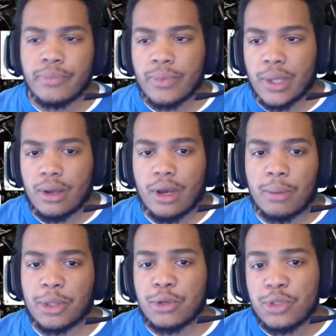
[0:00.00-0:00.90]

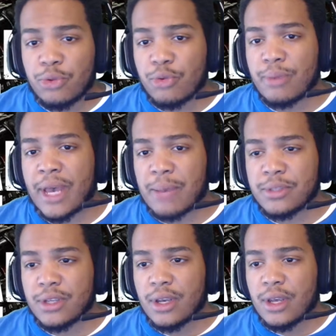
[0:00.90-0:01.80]
But those are the 3 maps.
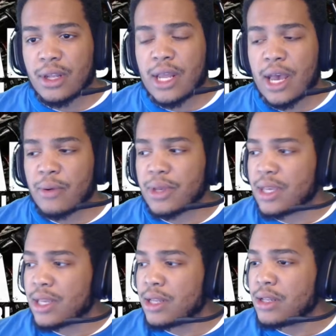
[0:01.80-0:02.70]
Now,
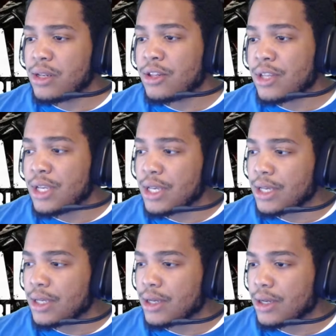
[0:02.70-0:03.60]
in
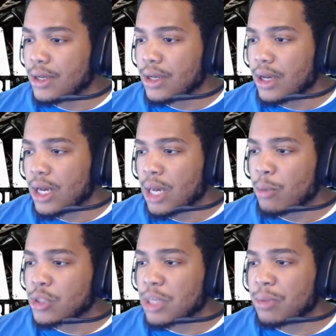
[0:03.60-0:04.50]
the
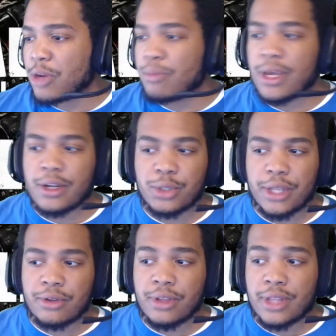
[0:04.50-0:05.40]
multiplayer beta
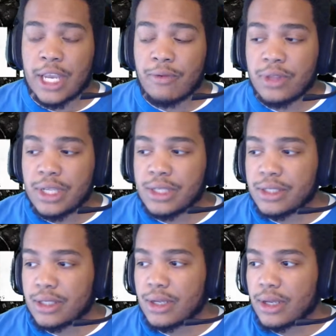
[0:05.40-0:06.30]
trailer that they
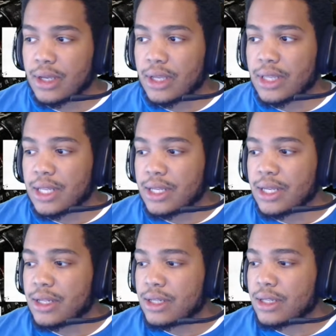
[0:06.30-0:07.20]
released, they
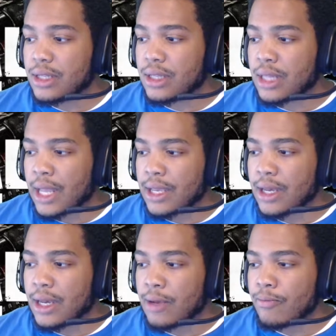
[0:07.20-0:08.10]
did,
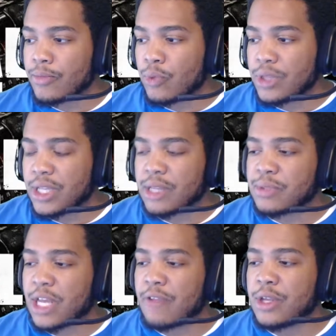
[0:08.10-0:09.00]
one thing that was
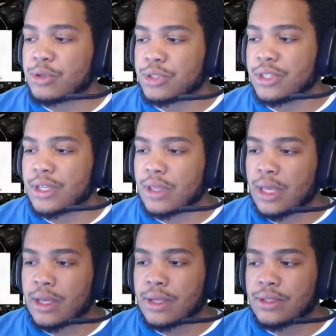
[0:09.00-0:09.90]
kind of interesting
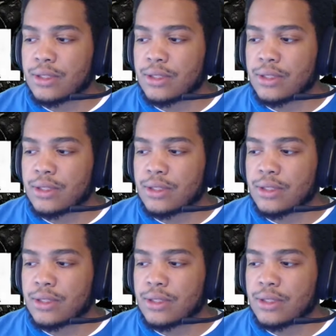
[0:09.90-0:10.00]
is